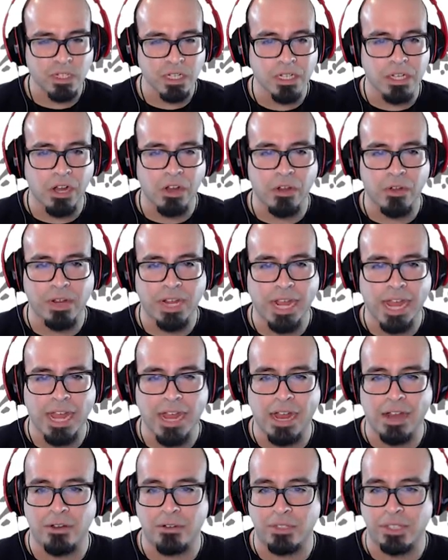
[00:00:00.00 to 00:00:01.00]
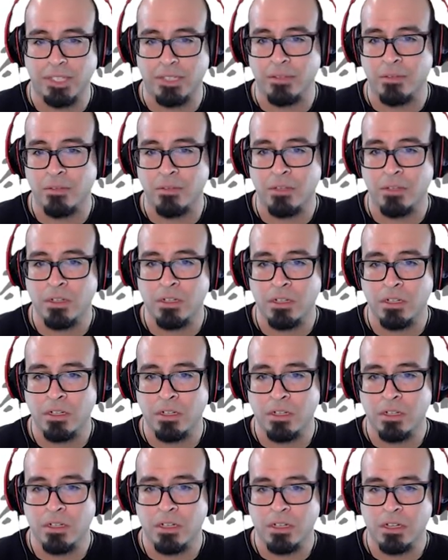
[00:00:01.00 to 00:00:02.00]
Go cows!
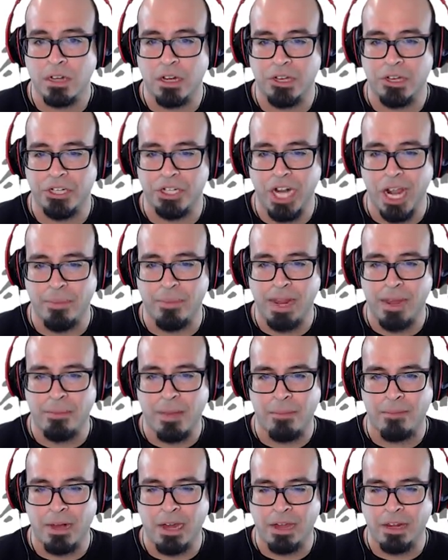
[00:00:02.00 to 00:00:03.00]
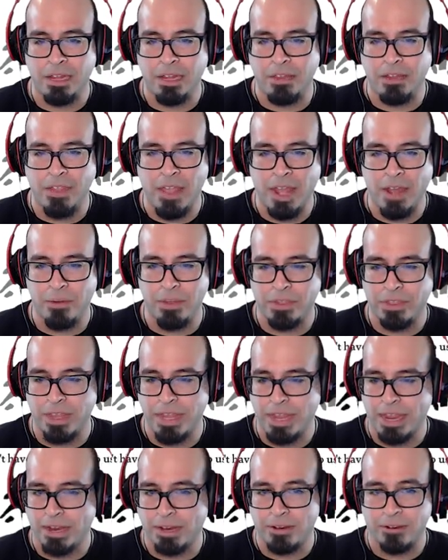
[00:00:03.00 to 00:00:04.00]
Are you chopping at my monolith now? What the
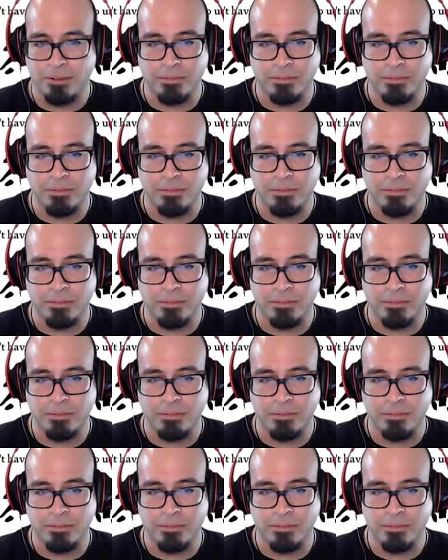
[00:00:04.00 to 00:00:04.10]
heck?